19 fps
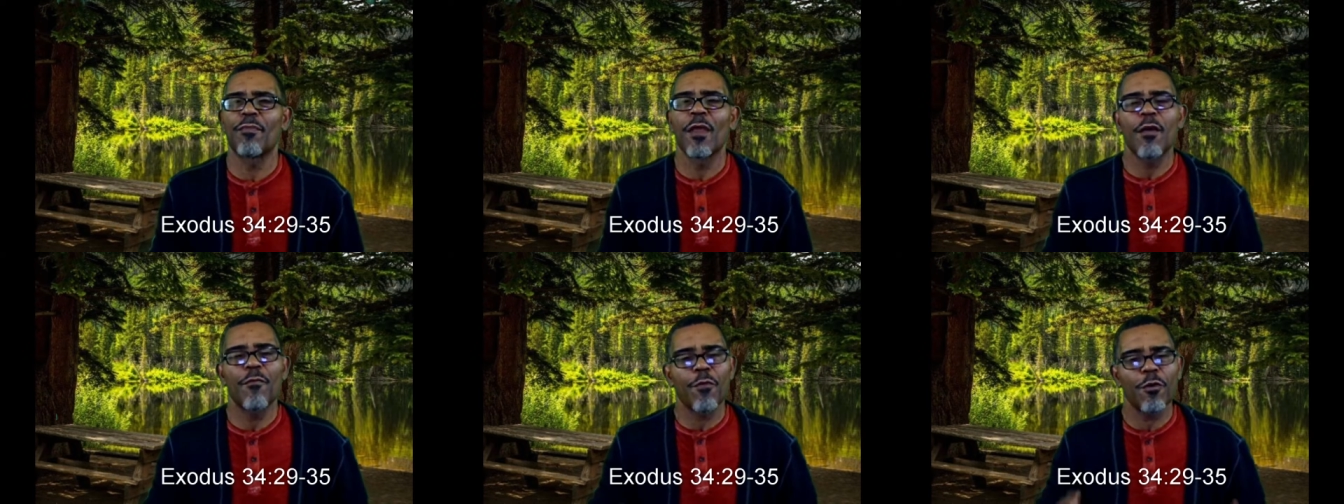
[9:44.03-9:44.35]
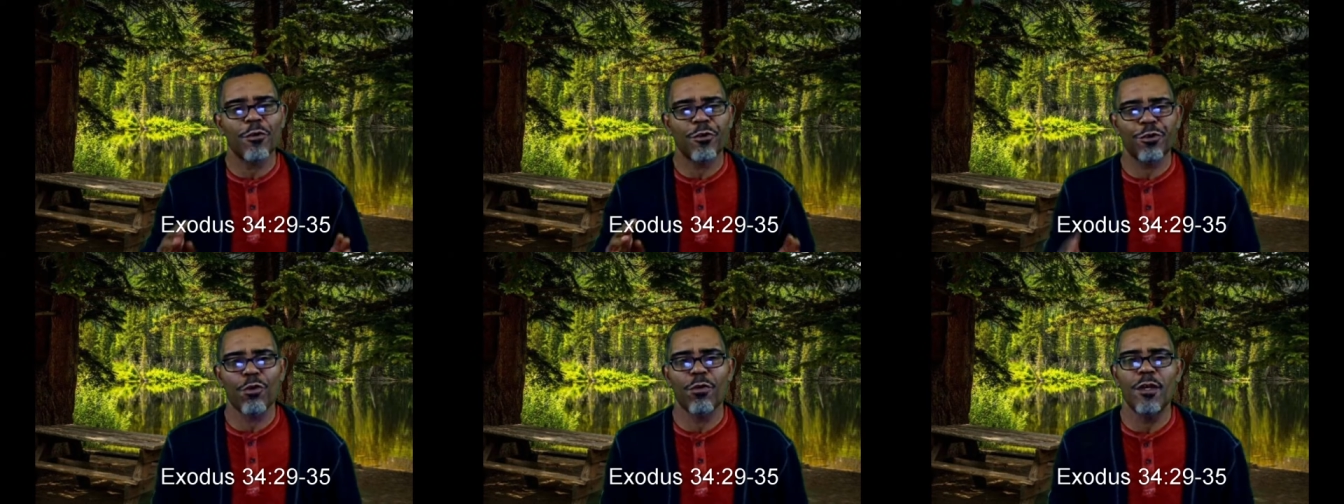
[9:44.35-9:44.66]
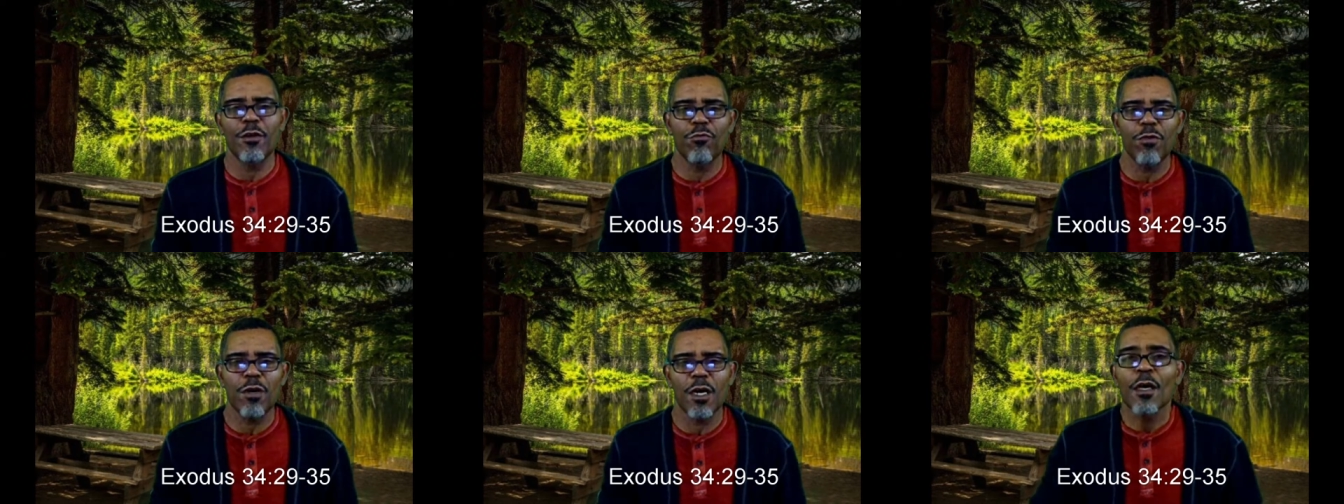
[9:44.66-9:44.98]
Verse
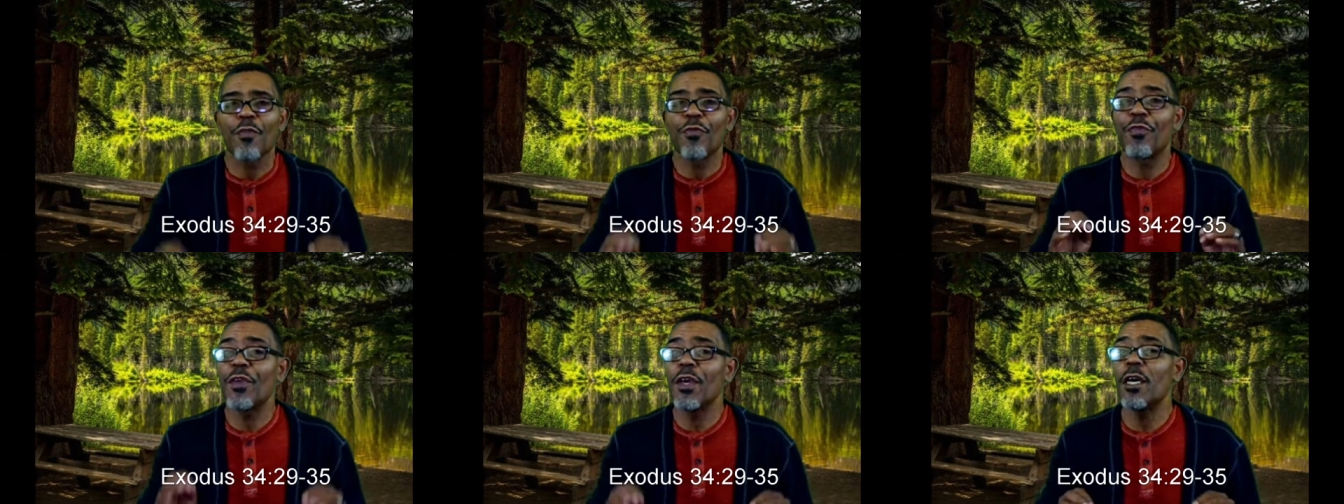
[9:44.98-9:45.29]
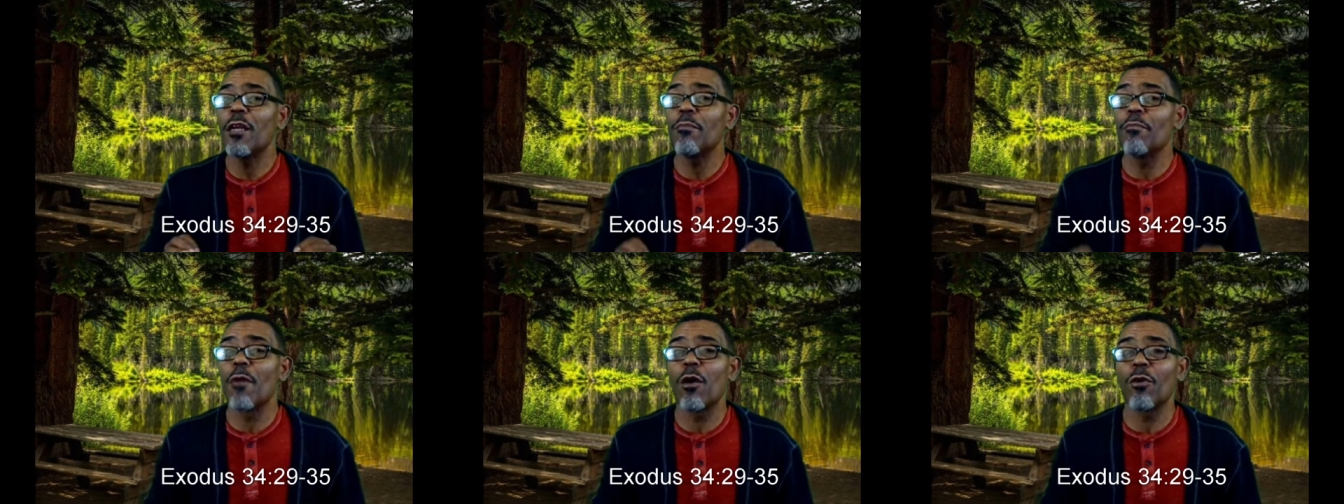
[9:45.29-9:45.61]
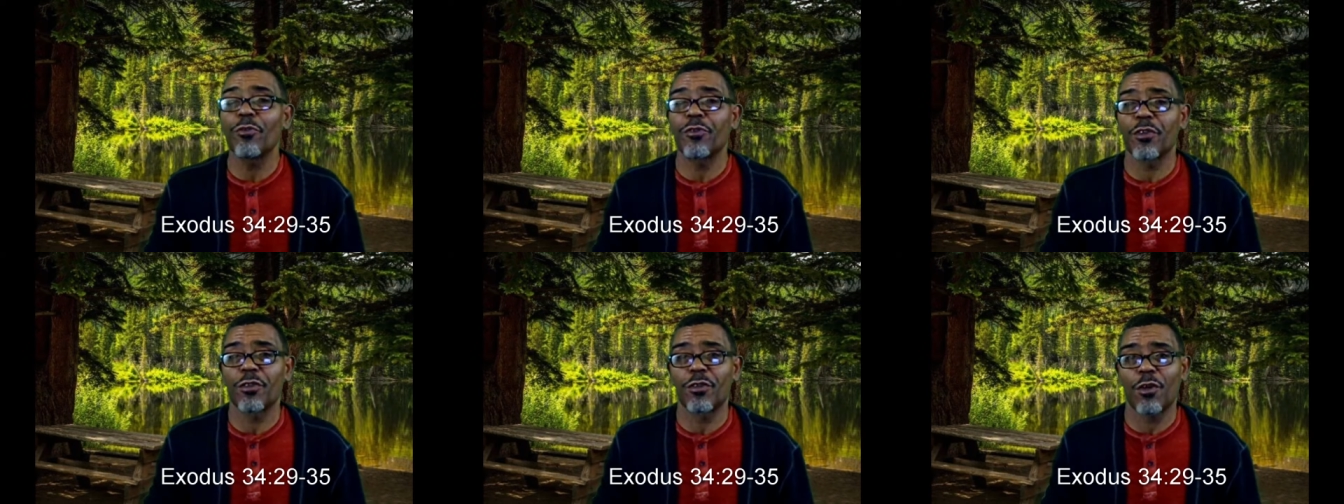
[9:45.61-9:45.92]
31 Then
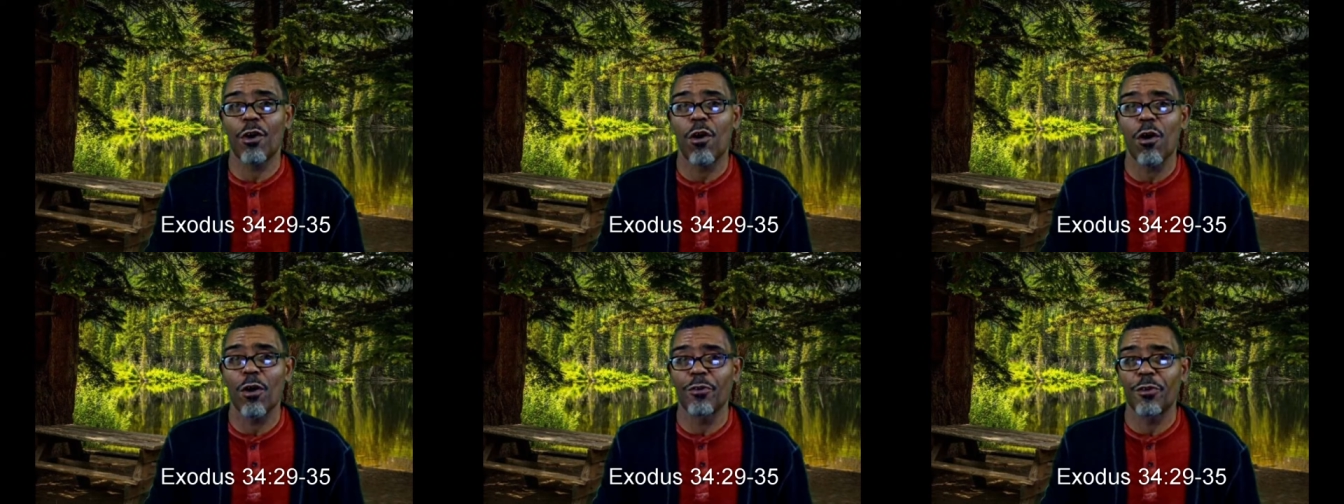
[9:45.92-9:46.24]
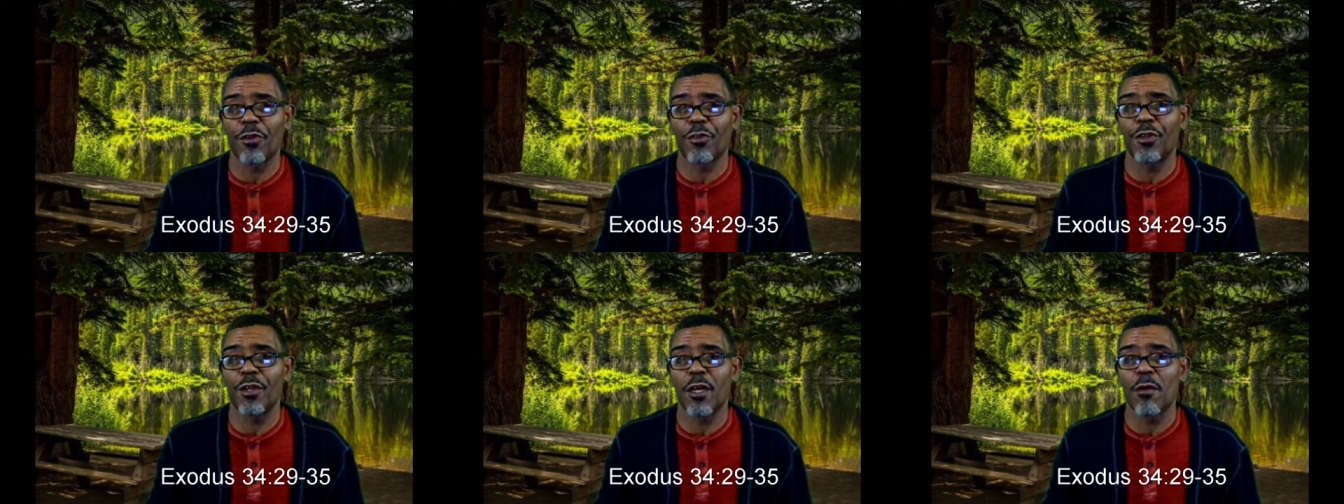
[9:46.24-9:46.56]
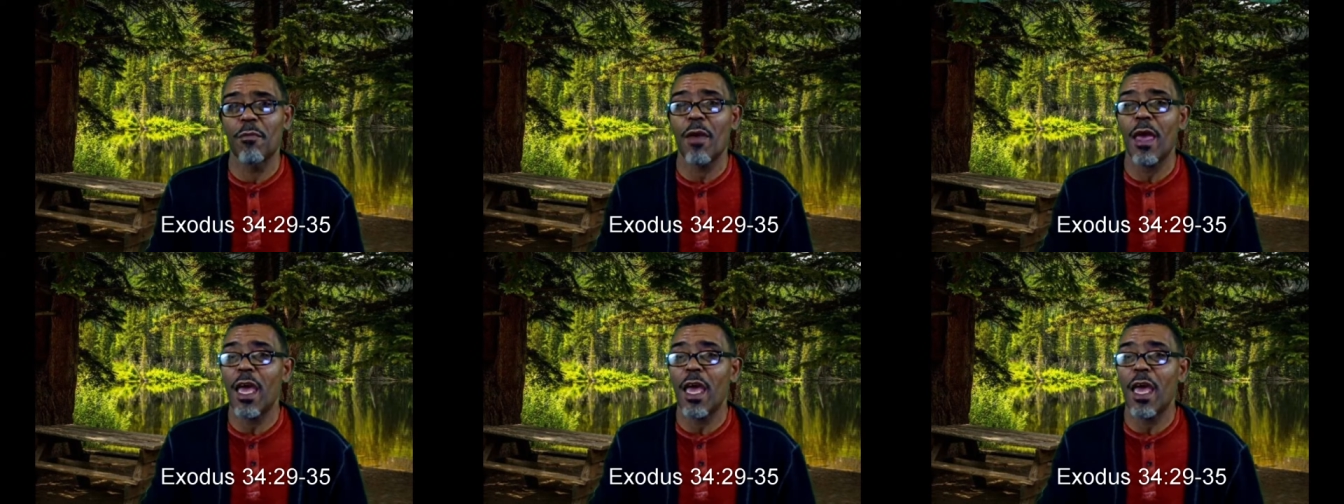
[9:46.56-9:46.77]
Moses called to them,